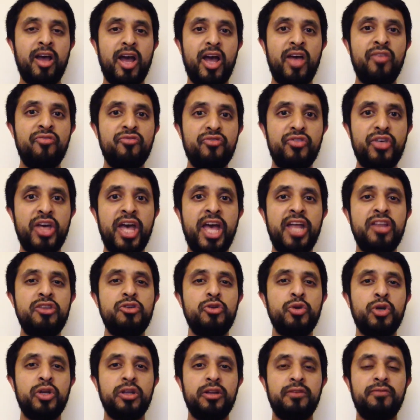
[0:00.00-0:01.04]
And then
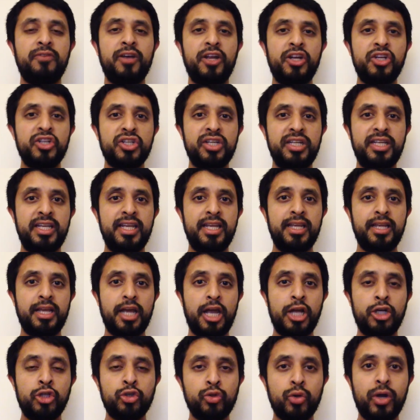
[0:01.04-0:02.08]
you can eventually
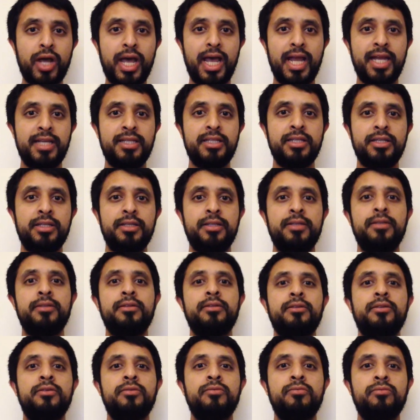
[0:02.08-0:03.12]
attract
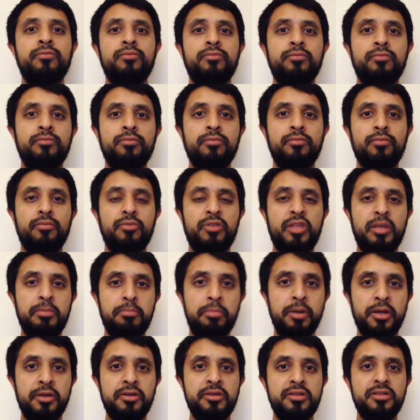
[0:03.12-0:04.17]
the
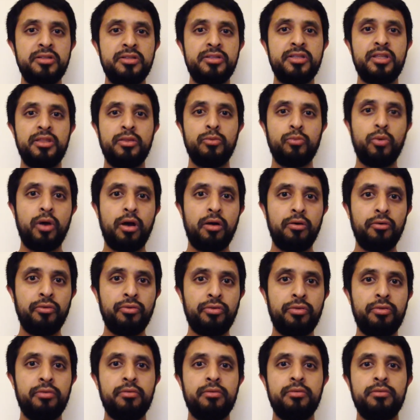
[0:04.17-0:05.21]
abundance and the
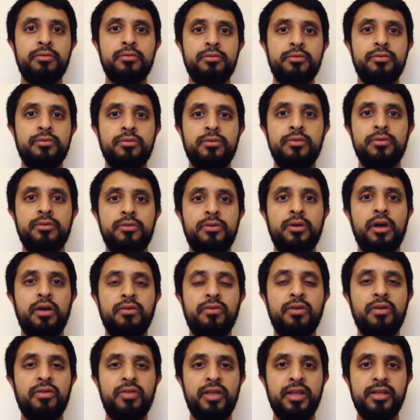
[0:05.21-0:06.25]
wealth of
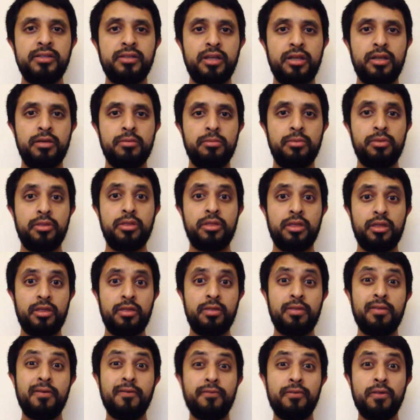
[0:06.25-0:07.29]
the things that
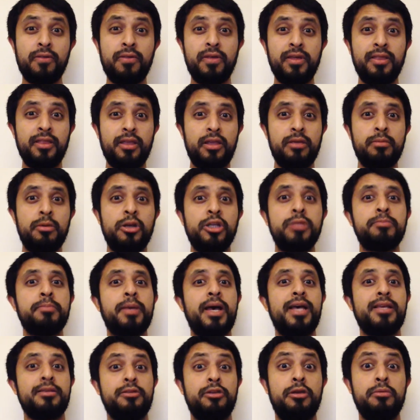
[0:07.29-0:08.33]
the thing that you're
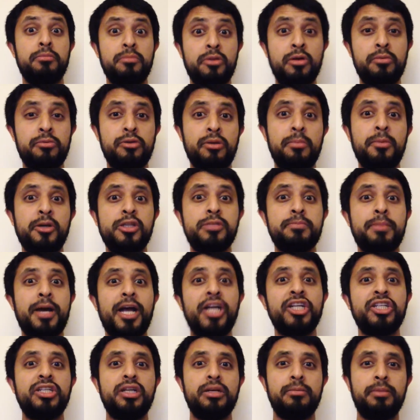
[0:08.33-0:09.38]
most
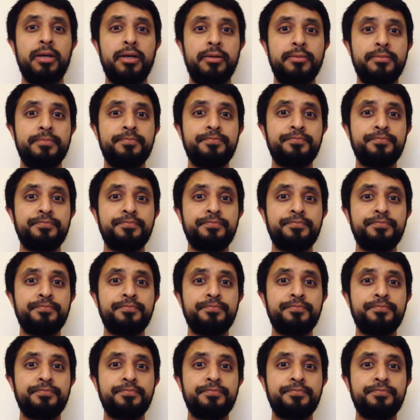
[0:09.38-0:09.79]
passionate about.